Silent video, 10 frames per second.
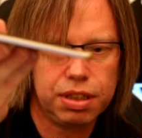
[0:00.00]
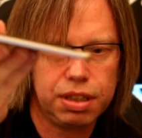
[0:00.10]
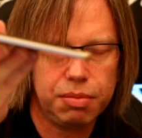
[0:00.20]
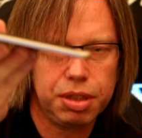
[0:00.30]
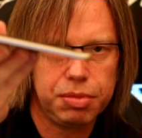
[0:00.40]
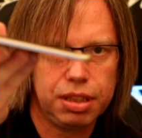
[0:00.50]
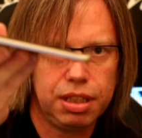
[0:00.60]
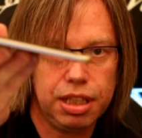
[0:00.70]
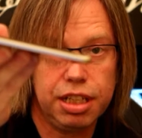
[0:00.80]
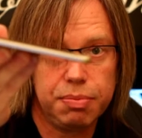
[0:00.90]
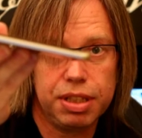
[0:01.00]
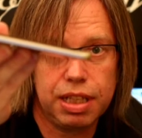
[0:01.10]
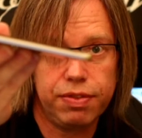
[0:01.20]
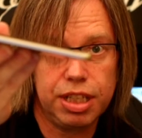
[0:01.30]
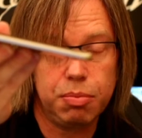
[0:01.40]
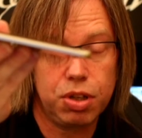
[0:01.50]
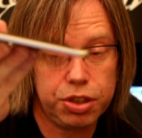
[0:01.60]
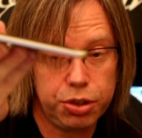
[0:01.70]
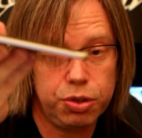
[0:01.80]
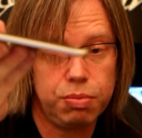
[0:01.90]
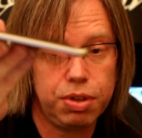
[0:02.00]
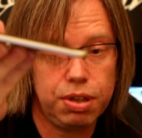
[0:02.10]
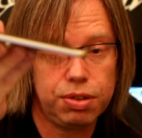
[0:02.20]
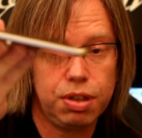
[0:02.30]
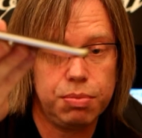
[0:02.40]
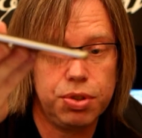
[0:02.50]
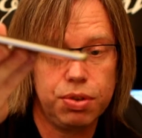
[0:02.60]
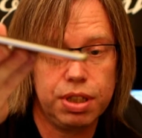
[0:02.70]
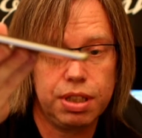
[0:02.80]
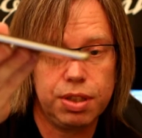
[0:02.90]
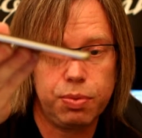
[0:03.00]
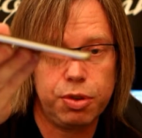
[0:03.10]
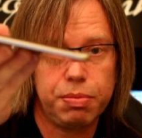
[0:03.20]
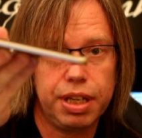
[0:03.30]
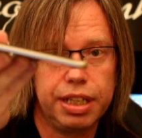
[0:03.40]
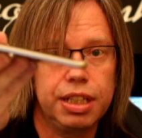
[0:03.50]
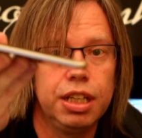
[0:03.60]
It is my 7D Mark II, but also I'm shooting this with my